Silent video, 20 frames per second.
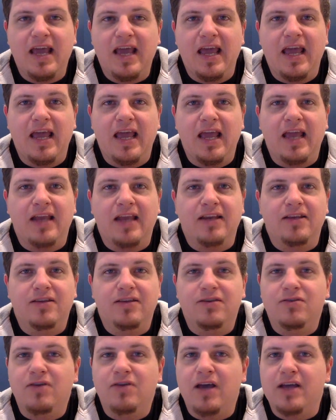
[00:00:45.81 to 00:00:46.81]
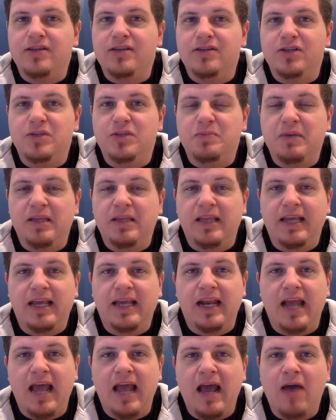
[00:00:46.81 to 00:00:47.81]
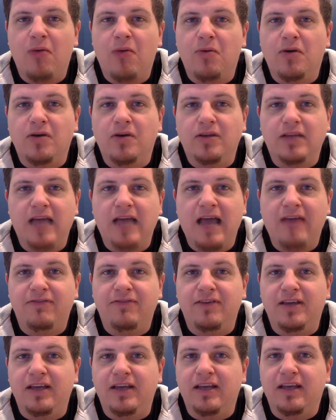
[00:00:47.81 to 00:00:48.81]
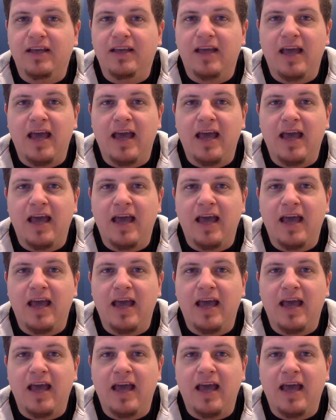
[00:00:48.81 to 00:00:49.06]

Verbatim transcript: and you guys just spend like an hour laughing